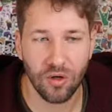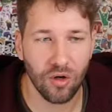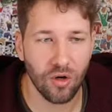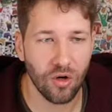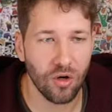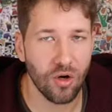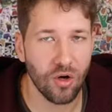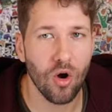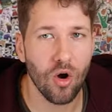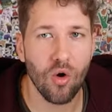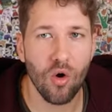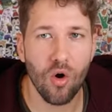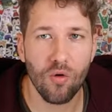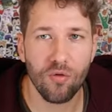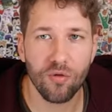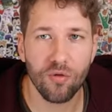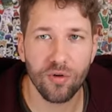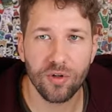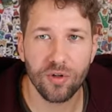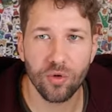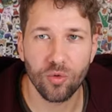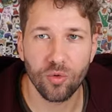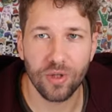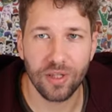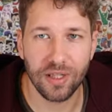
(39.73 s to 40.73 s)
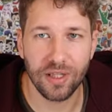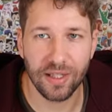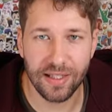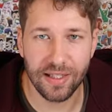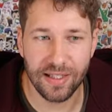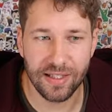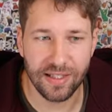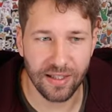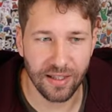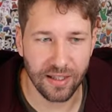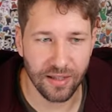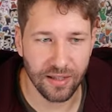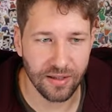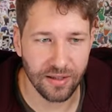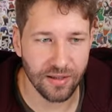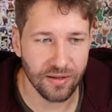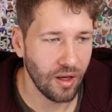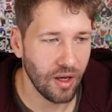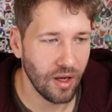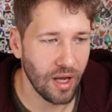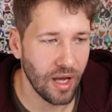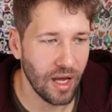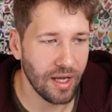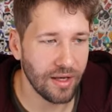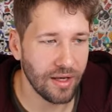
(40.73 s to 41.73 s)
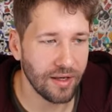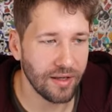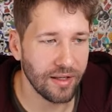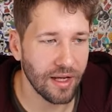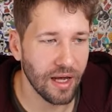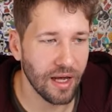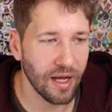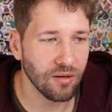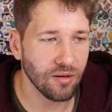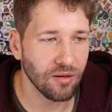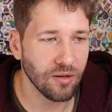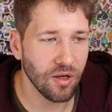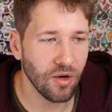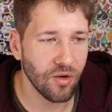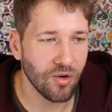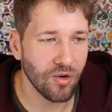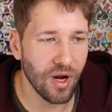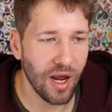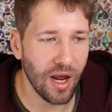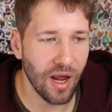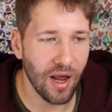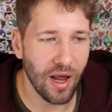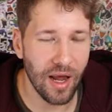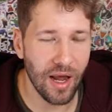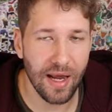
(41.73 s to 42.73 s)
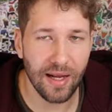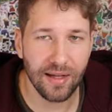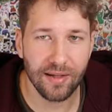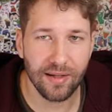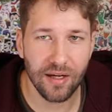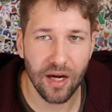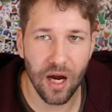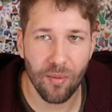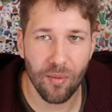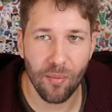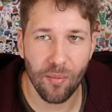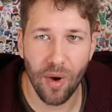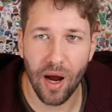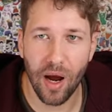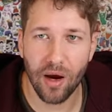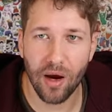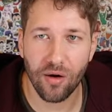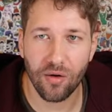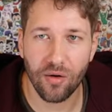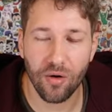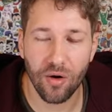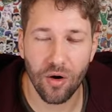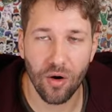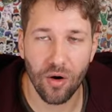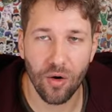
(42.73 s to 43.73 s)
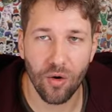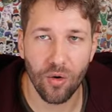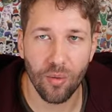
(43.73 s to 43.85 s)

go over to releases, and download anti-micro